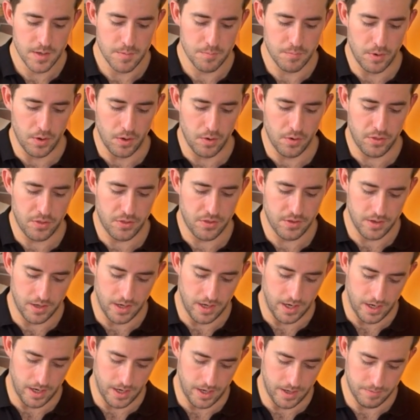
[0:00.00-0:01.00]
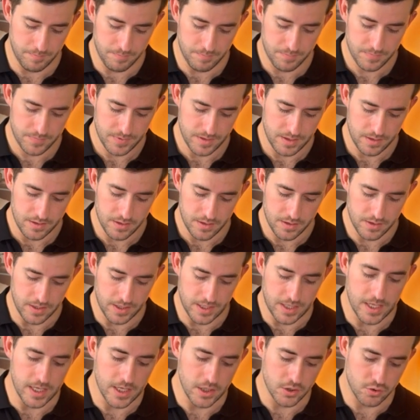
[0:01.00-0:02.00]
both the
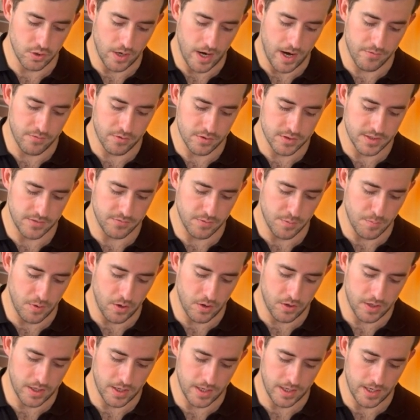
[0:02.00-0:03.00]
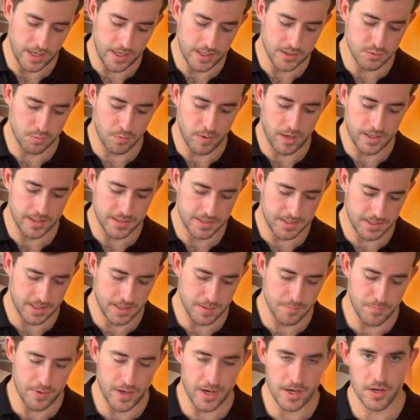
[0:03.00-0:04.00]
key drivers of a market as well as the
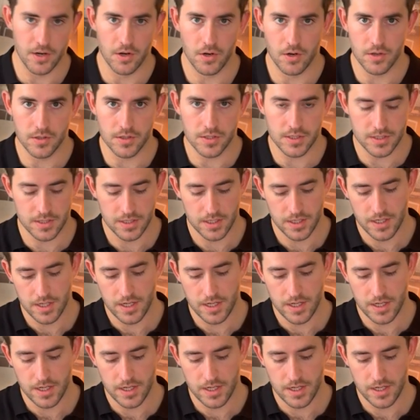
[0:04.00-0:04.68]
competitors,